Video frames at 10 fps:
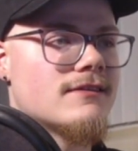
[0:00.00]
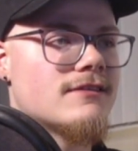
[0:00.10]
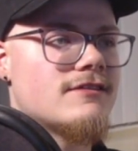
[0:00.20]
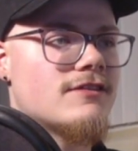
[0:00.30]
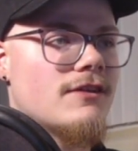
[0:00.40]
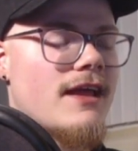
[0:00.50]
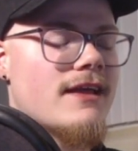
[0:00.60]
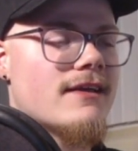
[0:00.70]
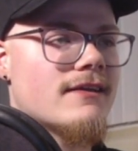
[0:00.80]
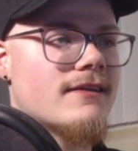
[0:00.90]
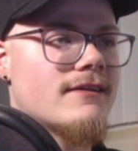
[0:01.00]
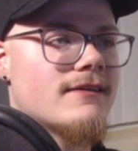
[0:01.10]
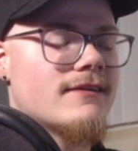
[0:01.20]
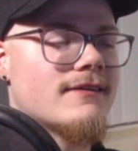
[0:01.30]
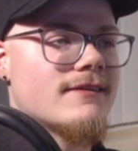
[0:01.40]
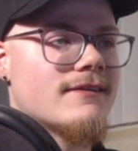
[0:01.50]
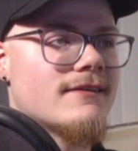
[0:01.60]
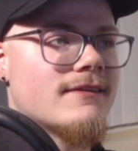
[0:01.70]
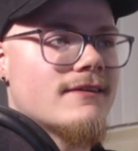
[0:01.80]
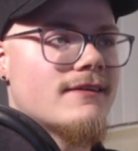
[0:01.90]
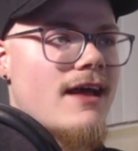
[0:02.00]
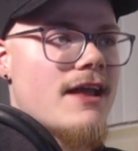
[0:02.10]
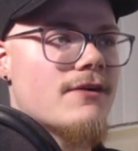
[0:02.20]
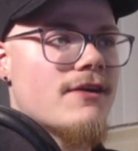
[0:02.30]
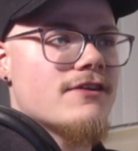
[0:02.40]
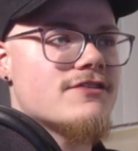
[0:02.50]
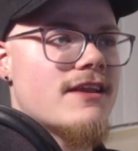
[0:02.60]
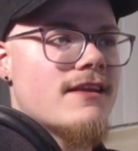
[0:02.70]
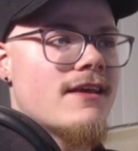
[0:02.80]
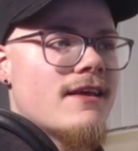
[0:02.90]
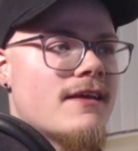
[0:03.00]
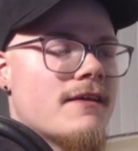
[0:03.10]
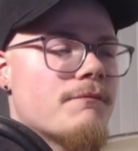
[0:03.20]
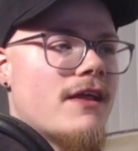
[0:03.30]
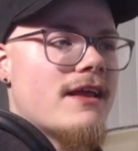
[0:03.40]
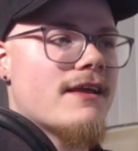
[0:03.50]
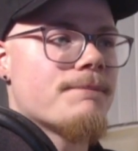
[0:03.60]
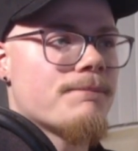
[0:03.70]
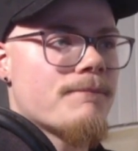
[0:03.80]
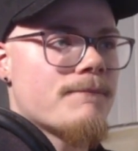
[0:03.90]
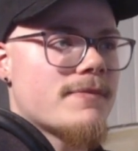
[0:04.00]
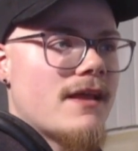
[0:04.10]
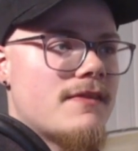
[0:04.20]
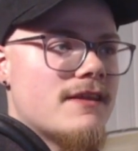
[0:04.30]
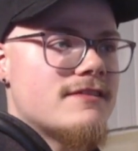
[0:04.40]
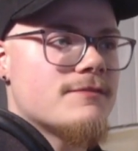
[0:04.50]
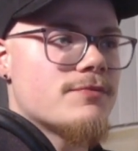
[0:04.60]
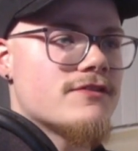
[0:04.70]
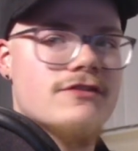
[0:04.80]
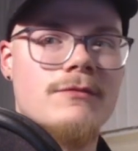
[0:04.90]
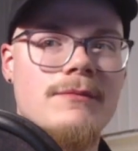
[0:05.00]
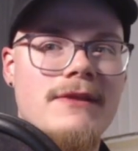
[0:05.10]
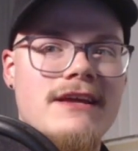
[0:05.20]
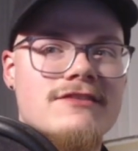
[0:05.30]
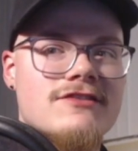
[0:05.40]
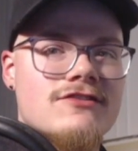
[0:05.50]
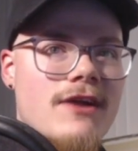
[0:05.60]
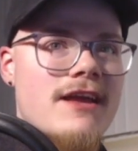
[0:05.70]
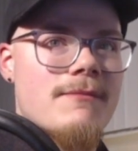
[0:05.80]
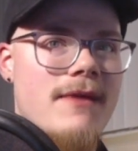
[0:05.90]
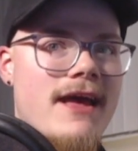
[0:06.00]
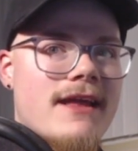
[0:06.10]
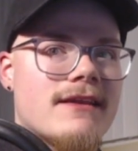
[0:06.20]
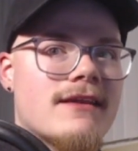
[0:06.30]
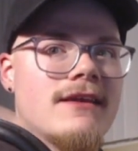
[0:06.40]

So, like, I don't understand. Like, this is presumably a straight man